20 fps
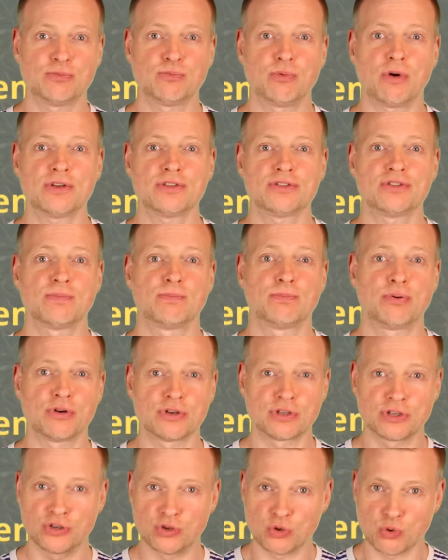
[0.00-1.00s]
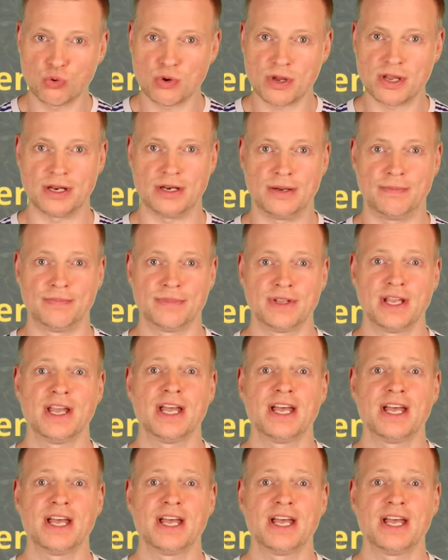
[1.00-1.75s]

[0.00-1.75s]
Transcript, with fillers: wants to put you in.